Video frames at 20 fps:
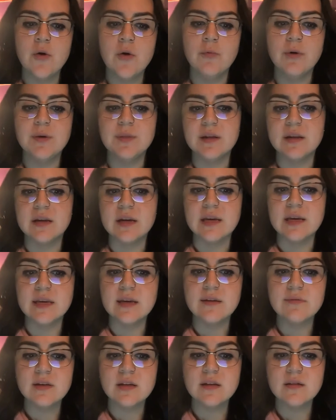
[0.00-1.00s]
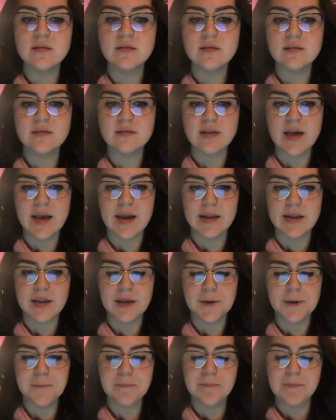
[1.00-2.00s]
within a given
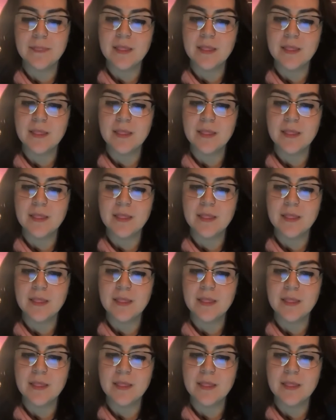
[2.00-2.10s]
society.